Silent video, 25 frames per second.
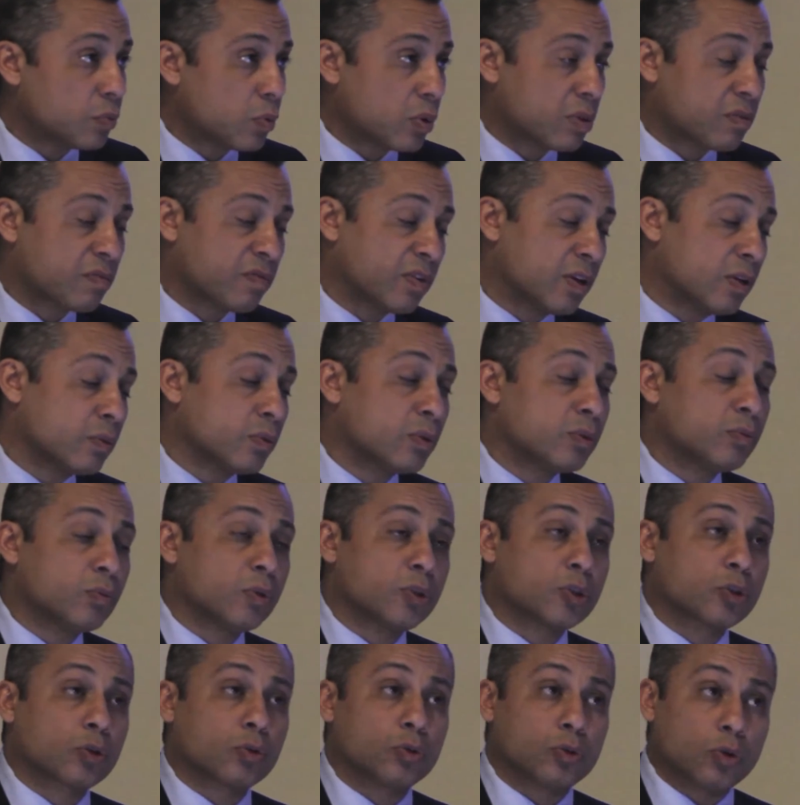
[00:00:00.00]
with fluid,
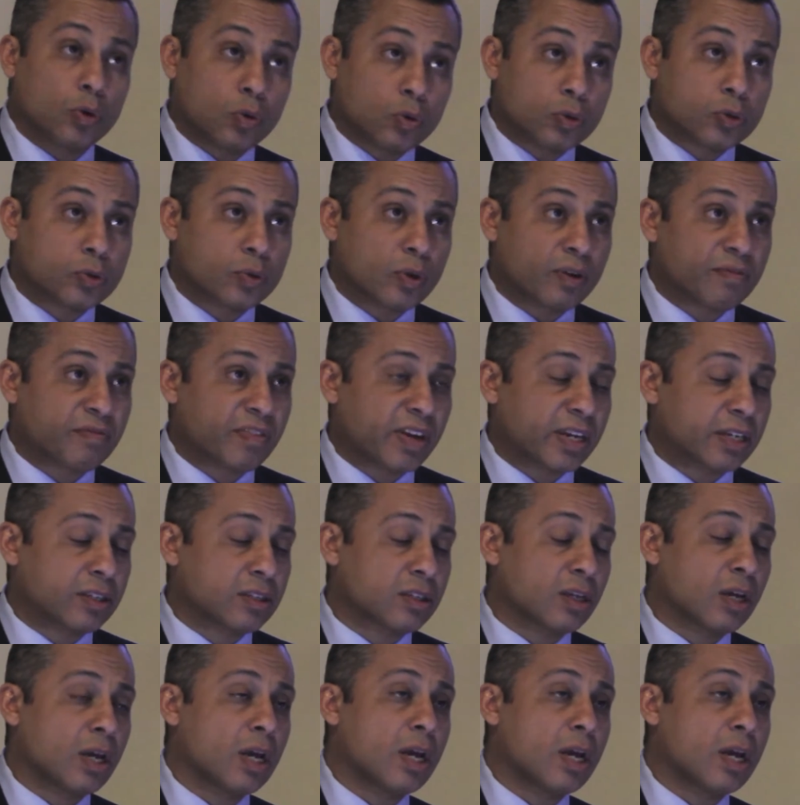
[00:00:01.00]
which could also affect